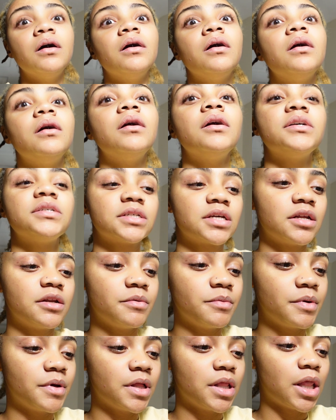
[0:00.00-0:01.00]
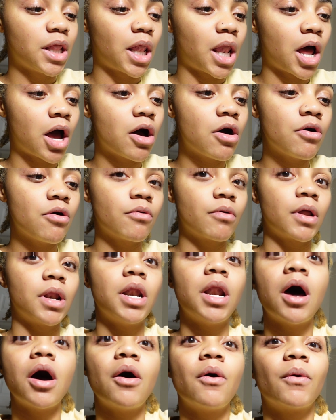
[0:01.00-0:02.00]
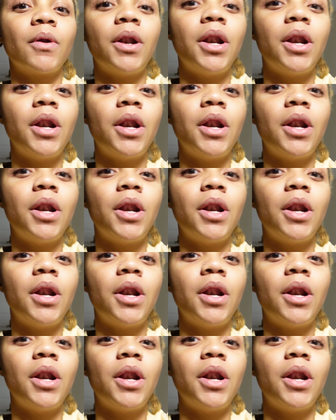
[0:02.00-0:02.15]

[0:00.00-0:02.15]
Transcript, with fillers: Oh, it's gonna be a long, long,